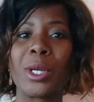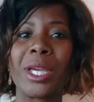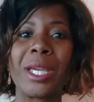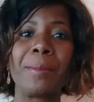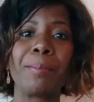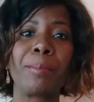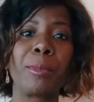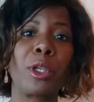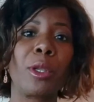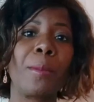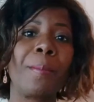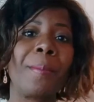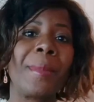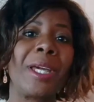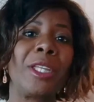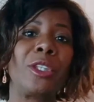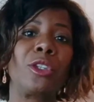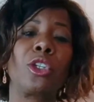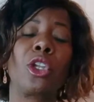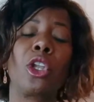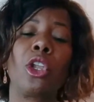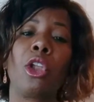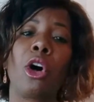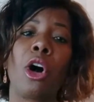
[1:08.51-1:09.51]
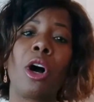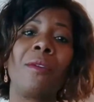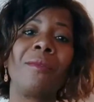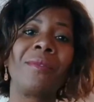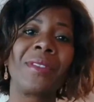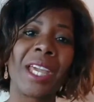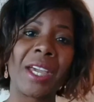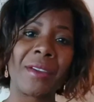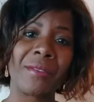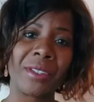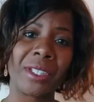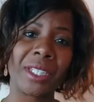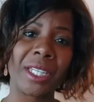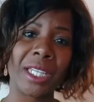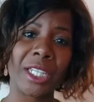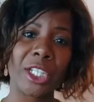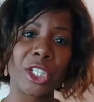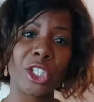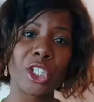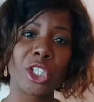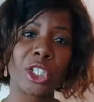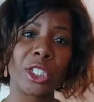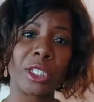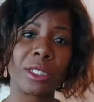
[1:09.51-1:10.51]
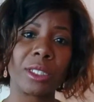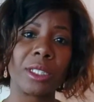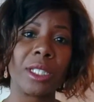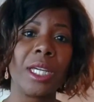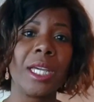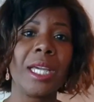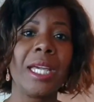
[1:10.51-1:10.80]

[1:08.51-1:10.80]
implement the law of navigation,